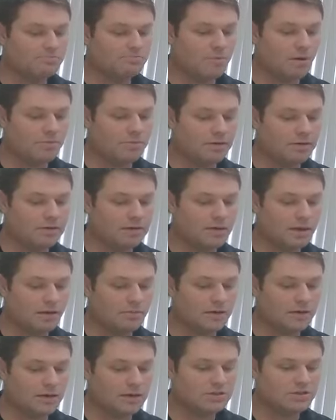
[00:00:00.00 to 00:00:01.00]
public
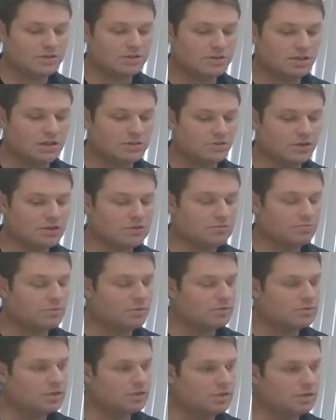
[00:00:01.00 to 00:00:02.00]
accommodations like
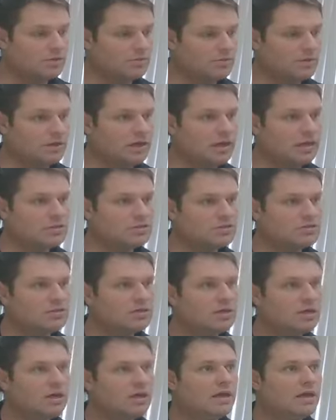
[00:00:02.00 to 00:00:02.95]
transport, telecommunications.